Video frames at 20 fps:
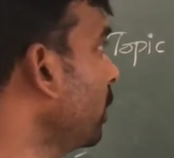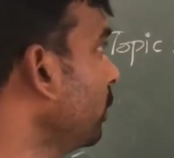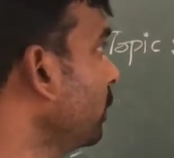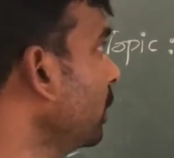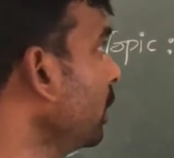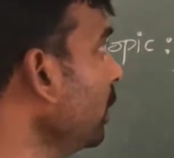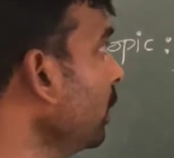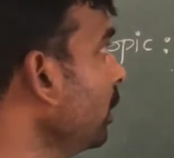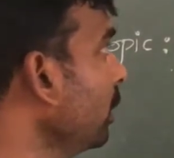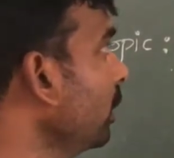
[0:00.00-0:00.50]
of
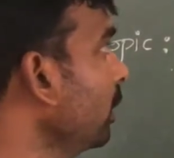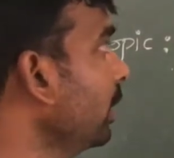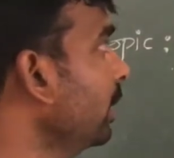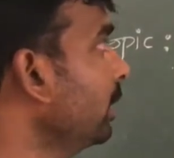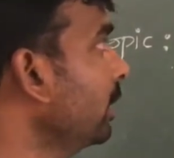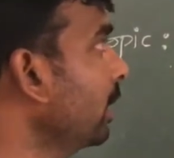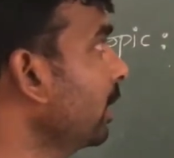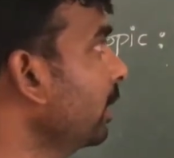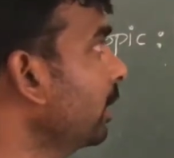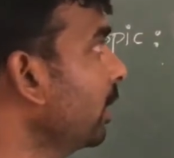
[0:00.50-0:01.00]
the
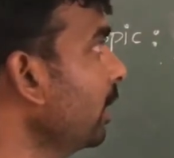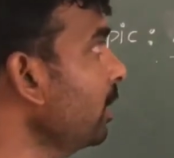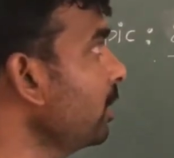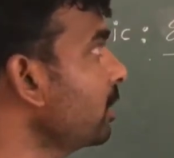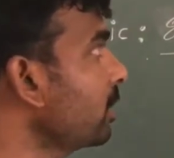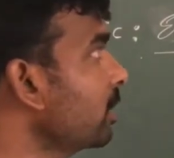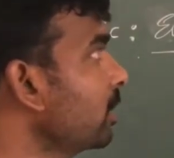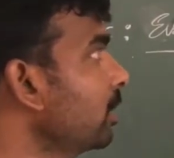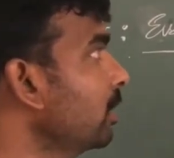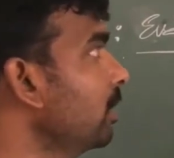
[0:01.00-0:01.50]

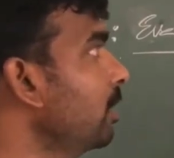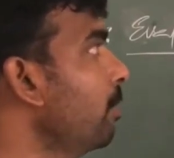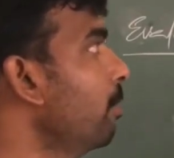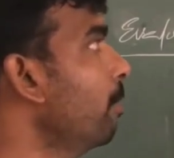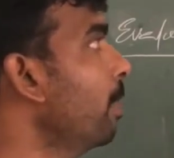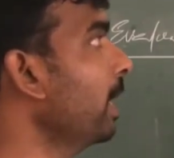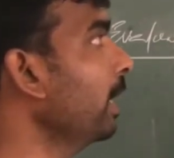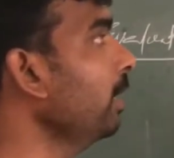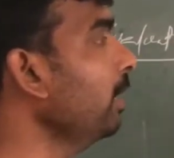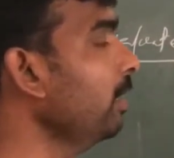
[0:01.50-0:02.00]
integrals
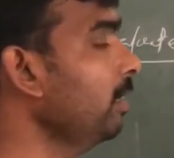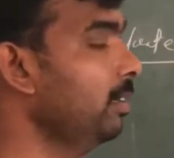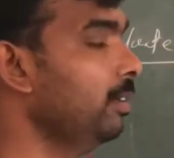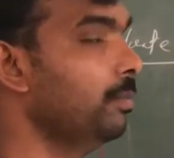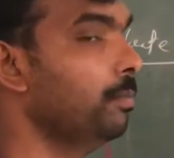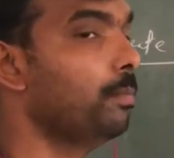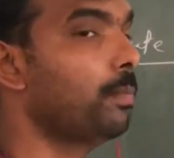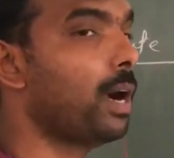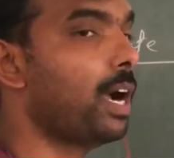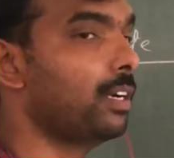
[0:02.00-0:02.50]
by
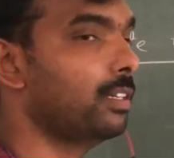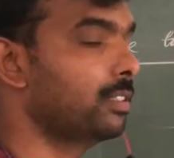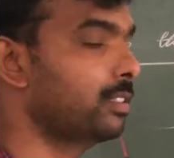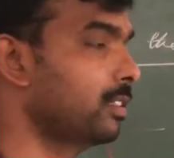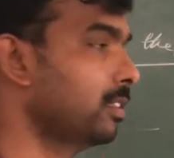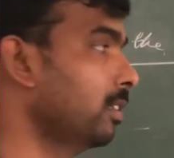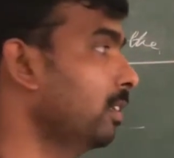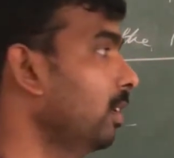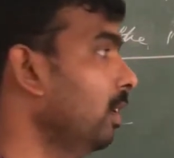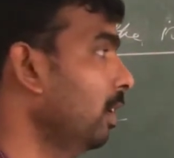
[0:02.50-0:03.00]
parts.
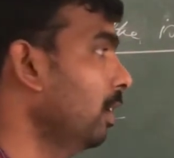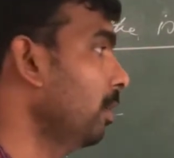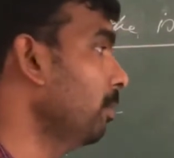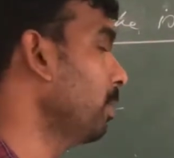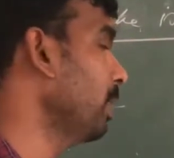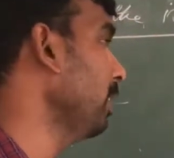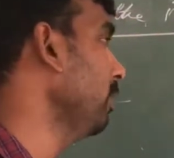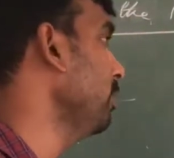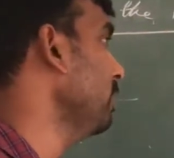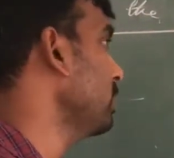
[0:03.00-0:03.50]

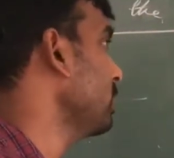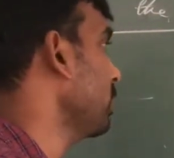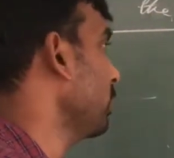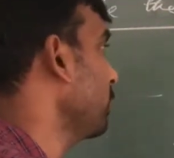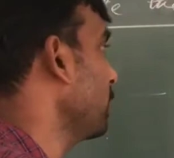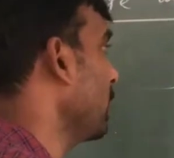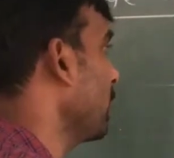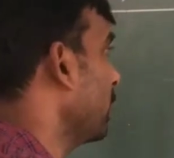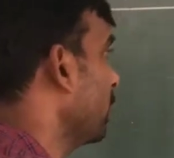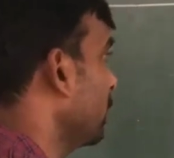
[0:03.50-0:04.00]
Previously
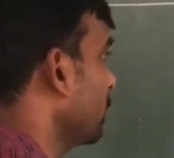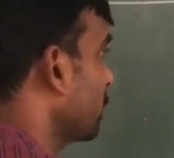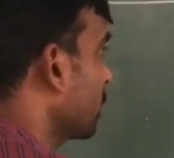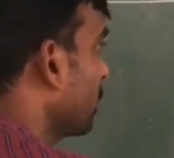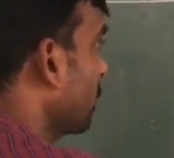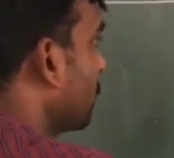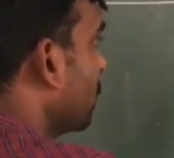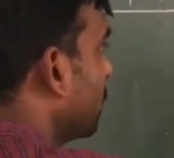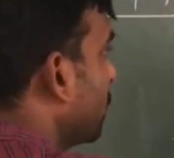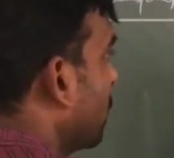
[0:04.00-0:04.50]
we have
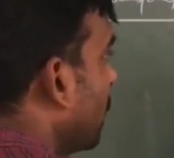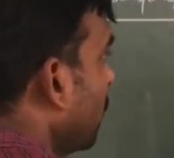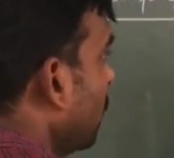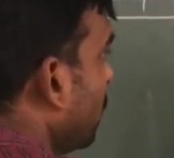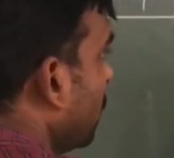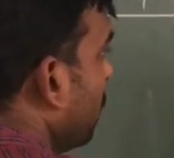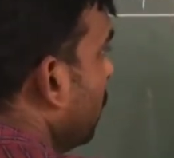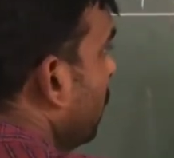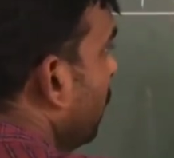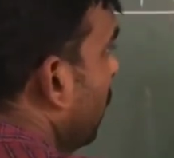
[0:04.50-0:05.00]
discussed
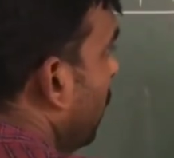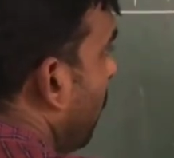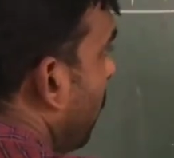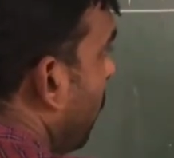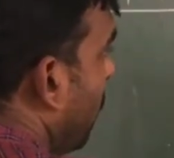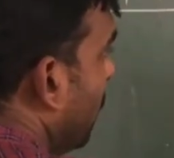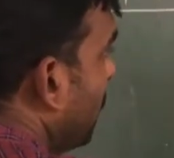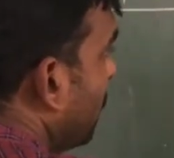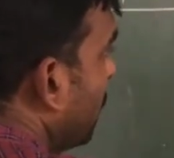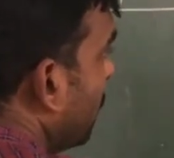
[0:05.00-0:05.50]
that
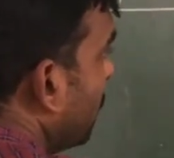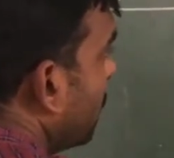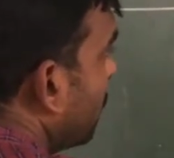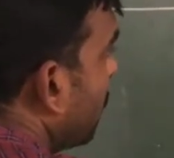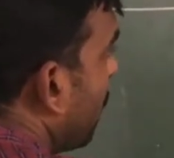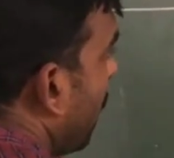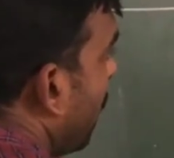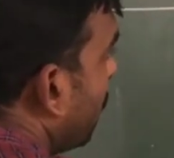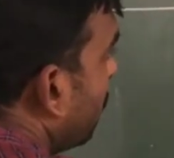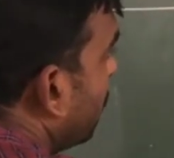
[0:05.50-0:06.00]
methods
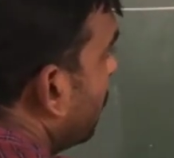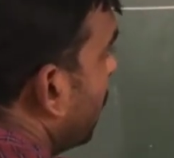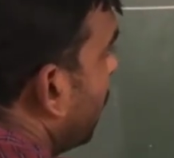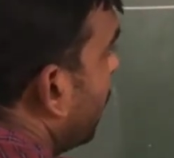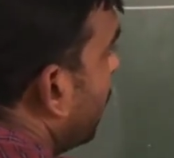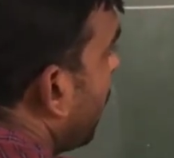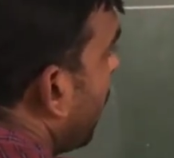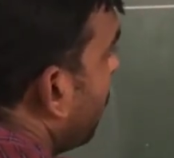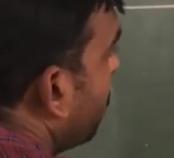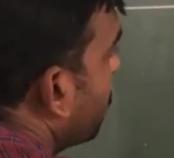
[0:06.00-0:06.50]
are
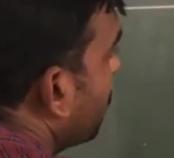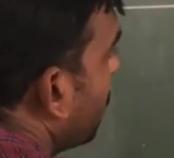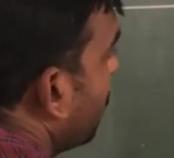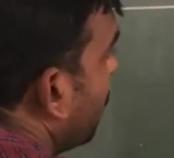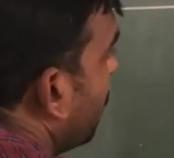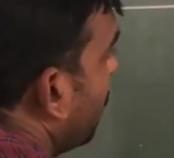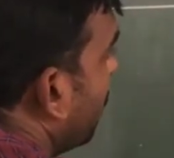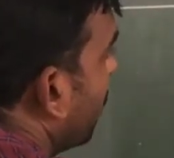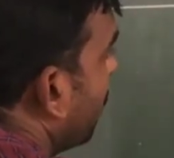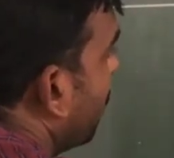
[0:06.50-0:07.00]
three types in
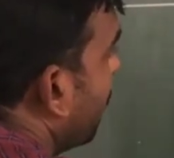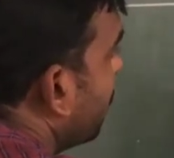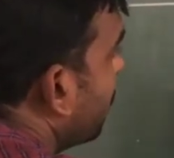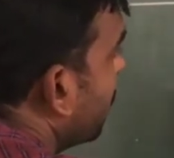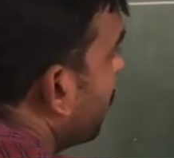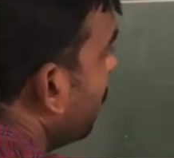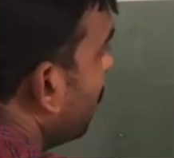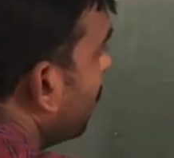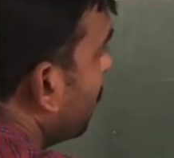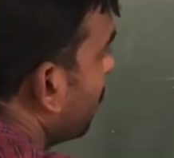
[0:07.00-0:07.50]

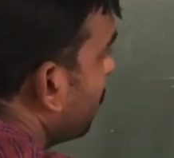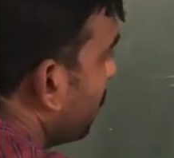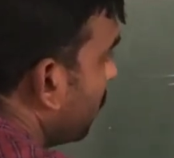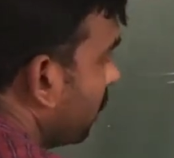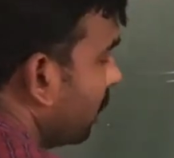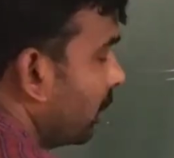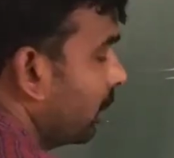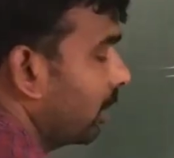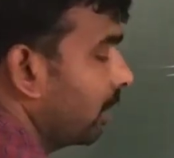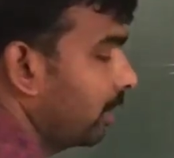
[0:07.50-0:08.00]
integration
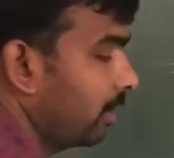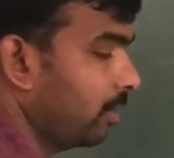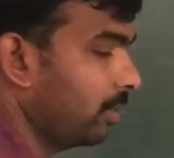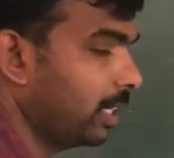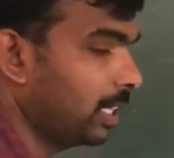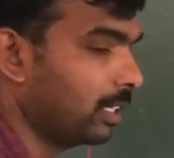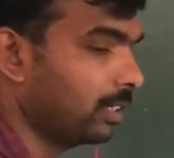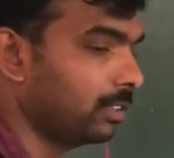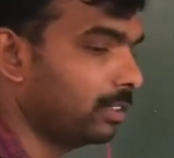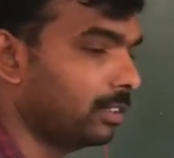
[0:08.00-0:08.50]
in
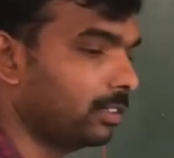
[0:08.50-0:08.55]
your